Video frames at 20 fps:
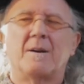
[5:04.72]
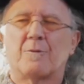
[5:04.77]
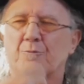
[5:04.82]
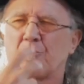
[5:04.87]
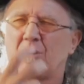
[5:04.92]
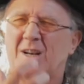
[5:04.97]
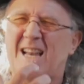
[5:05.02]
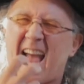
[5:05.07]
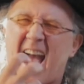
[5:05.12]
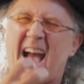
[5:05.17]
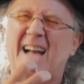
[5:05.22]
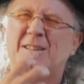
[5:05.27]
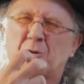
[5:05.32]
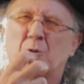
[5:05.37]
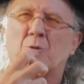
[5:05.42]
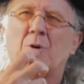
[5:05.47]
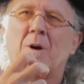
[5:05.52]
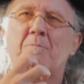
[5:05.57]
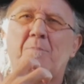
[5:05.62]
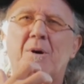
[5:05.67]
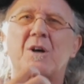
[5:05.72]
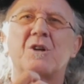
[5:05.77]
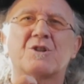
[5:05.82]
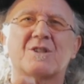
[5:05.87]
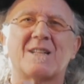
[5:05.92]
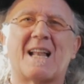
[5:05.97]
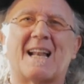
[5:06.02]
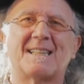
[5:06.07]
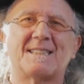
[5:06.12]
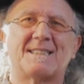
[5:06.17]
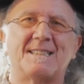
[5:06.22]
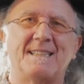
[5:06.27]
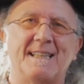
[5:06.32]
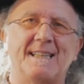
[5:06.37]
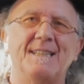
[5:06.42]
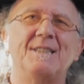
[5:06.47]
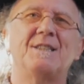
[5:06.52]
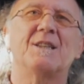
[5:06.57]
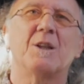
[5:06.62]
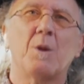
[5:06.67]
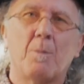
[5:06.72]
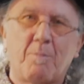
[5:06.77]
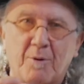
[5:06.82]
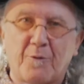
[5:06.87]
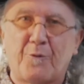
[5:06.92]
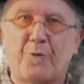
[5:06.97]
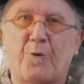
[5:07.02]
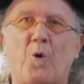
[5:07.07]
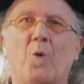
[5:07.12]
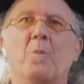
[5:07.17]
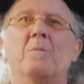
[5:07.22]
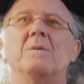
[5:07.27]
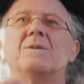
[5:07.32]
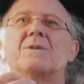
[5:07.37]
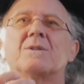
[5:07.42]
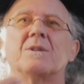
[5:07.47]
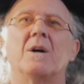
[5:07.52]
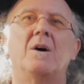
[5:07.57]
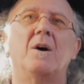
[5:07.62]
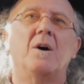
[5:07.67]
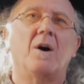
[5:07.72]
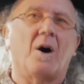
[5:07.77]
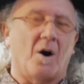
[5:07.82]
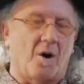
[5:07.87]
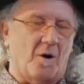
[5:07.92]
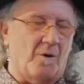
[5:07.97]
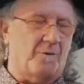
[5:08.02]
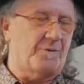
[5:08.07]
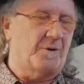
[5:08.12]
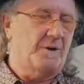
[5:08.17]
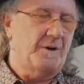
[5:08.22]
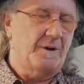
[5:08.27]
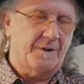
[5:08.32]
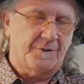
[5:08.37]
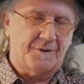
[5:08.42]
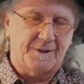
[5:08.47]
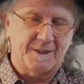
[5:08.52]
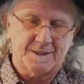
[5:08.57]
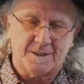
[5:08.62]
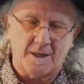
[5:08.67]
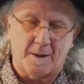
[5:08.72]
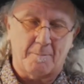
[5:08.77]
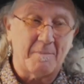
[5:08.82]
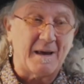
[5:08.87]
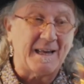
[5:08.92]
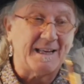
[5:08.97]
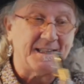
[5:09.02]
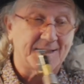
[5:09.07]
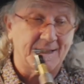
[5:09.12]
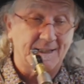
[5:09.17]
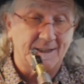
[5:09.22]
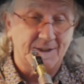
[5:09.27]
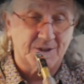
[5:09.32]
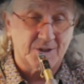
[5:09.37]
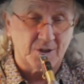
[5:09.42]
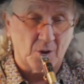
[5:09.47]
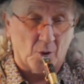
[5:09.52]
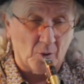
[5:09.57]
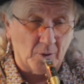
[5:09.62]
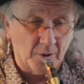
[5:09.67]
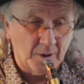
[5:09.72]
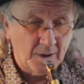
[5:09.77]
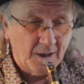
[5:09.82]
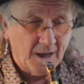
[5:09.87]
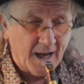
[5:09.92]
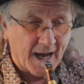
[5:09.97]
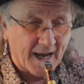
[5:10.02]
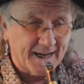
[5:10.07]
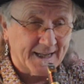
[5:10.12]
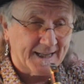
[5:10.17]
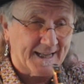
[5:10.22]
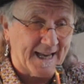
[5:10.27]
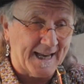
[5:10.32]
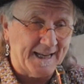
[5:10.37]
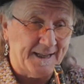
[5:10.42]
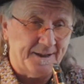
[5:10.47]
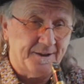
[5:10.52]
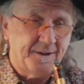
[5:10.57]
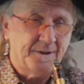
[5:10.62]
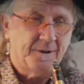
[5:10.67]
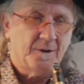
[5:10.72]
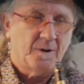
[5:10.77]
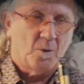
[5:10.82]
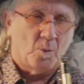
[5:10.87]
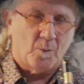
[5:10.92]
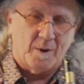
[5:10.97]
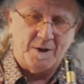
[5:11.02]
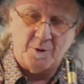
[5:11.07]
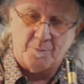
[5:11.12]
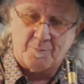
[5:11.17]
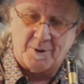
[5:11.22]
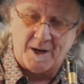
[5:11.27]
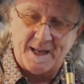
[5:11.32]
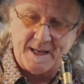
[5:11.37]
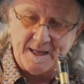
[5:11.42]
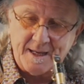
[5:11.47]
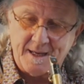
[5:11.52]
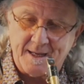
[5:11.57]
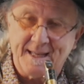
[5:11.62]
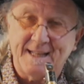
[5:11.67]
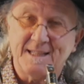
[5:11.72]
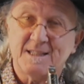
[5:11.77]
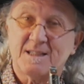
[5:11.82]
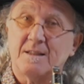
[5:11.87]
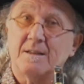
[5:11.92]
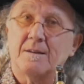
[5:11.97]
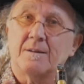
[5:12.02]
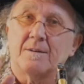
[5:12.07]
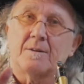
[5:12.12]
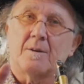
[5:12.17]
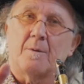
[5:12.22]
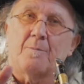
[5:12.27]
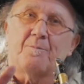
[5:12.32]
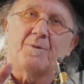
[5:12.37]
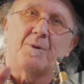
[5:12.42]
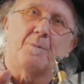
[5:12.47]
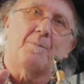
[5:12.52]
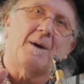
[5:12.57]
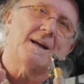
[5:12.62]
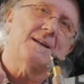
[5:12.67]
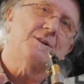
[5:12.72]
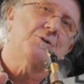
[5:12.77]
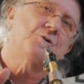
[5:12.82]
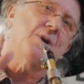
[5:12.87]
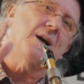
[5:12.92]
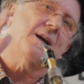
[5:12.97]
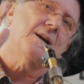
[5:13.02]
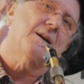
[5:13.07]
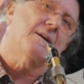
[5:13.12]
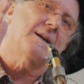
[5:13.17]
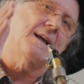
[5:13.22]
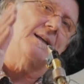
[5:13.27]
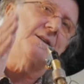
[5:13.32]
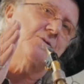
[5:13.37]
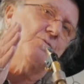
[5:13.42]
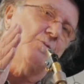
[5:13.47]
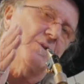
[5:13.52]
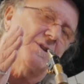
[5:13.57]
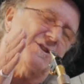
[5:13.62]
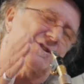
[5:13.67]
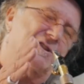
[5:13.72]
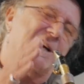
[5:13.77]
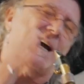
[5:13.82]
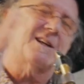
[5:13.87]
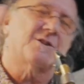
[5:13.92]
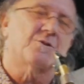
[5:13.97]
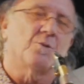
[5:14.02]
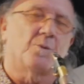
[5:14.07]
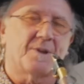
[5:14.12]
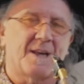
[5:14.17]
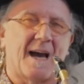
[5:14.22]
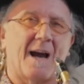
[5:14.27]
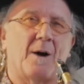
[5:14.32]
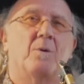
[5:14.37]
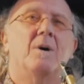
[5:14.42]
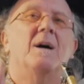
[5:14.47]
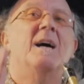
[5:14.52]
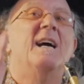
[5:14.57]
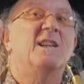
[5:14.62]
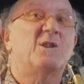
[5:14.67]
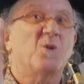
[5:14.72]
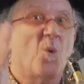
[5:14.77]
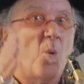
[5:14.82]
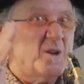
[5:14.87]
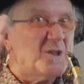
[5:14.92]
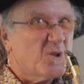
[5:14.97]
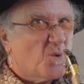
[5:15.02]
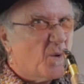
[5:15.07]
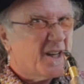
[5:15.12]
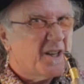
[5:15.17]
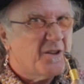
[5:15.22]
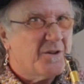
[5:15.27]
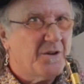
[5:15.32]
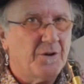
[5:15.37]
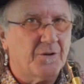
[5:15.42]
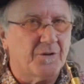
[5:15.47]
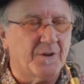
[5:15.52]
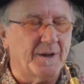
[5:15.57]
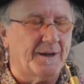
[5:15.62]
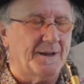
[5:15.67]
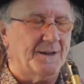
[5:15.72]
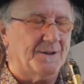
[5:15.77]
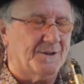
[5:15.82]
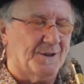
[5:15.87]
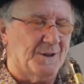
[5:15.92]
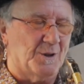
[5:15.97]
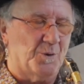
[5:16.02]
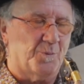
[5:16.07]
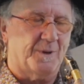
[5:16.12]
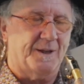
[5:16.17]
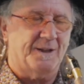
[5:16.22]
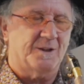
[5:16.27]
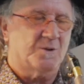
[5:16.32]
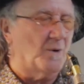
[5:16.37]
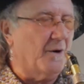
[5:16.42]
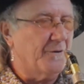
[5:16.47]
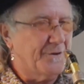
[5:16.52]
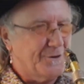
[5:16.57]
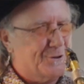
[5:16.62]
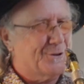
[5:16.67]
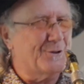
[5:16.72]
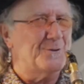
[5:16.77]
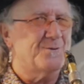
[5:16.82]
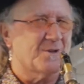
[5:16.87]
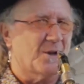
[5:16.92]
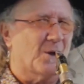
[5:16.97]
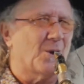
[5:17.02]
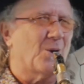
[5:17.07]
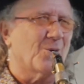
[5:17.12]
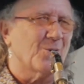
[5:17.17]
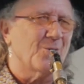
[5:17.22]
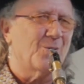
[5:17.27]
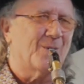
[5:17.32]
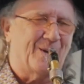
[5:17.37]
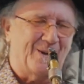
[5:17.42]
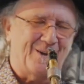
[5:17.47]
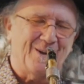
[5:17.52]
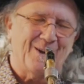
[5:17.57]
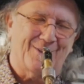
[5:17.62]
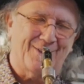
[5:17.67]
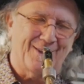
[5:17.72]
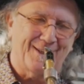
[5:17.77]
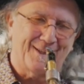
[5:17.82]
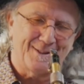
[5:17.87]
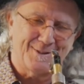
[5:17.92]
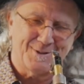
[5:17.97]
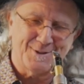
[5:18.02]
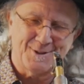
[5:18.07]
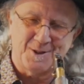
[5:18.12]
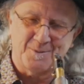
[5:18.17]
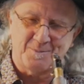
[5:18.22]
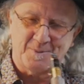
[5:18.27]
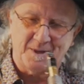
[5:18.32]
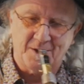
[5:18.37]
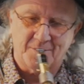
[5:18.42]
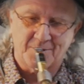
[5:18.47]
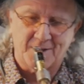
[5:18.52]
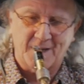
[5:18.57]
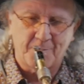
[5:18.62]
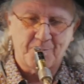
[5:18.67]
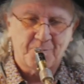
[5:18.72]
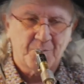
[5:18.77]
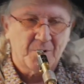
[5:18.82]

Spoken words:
really add your own personality into the performance of this amazing song. And again, when you're playing it against the backing track, with the sax or without, it's always quicker than you think it's going to be as well. This tune's a lot quicker than I think it's going to be, okay?